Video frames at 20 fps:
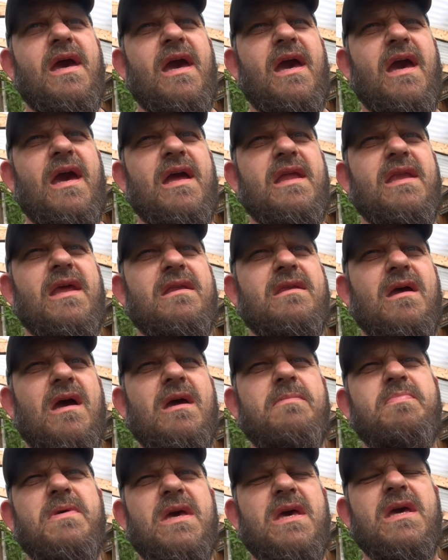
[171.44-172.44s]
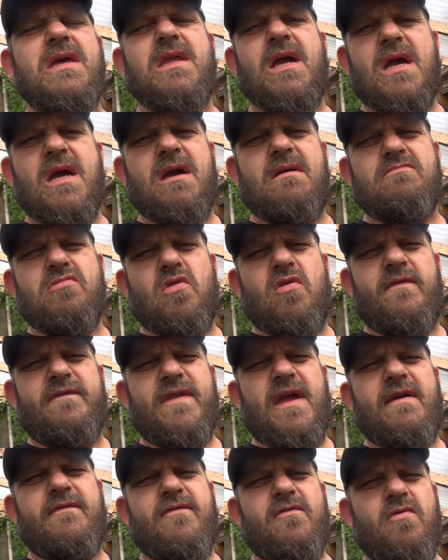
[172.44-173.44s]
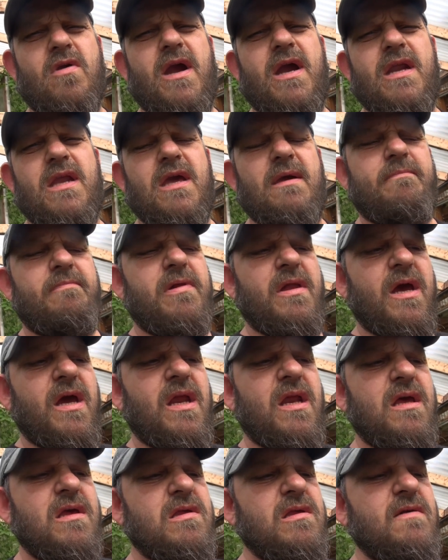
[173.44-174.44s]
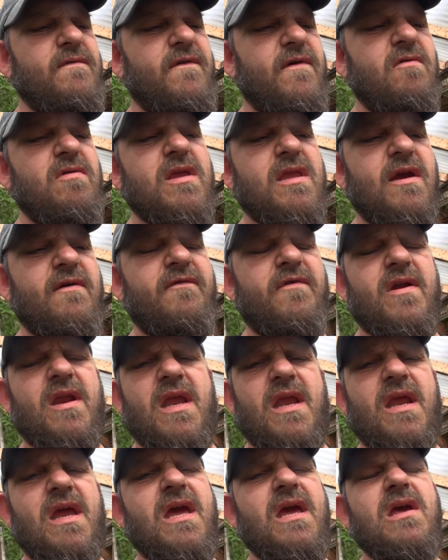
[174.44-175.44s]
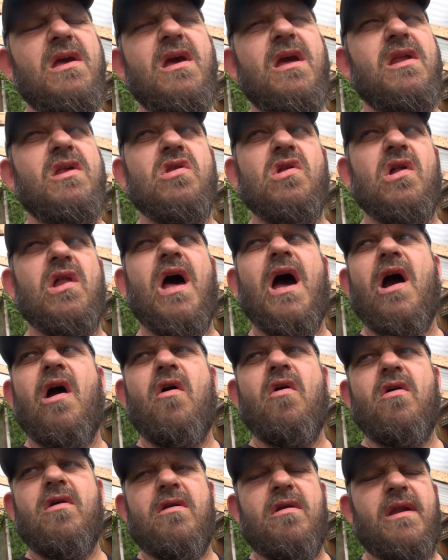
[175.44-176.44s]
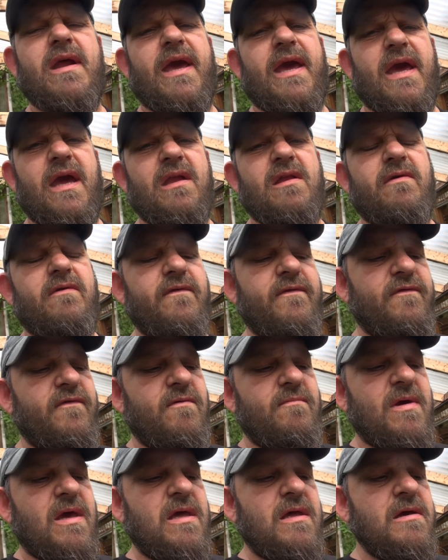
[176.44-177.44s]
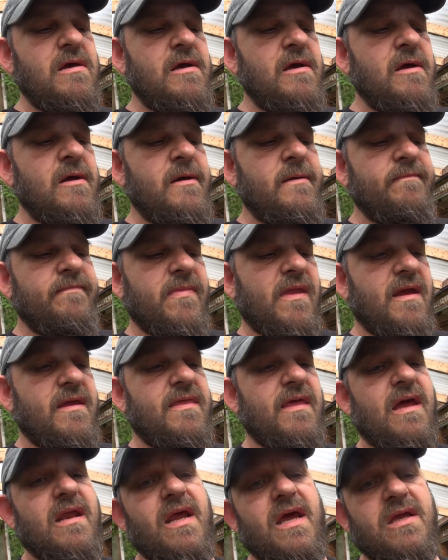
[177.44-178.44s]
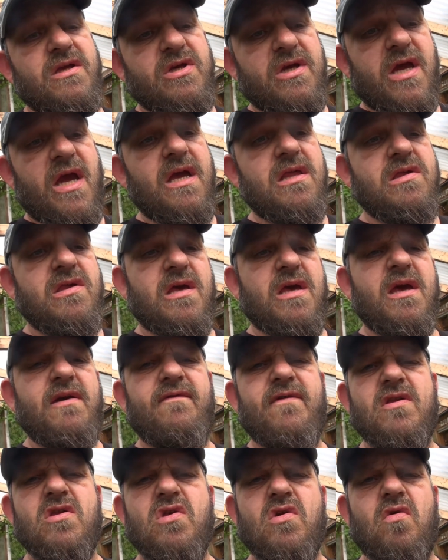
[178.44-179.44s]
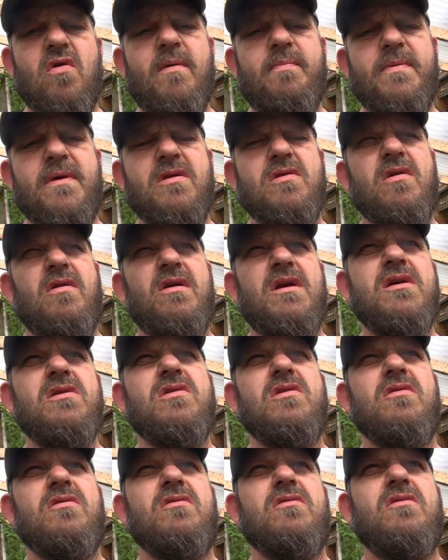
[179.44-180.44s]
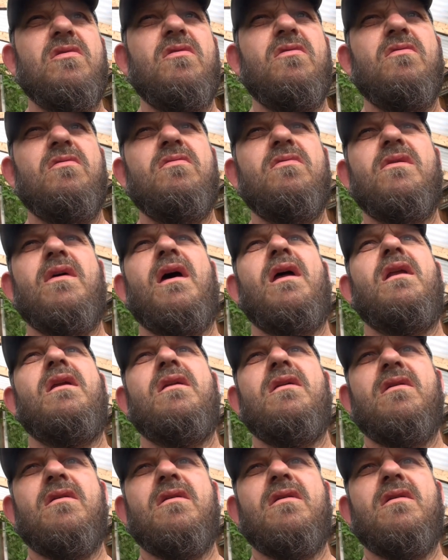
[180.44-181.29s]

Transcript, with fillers: And the type of heat that comes off that variety of plant is very different in heat. It's a lot harder to handle for me than a Chiancy. Even scorpions are easier to do than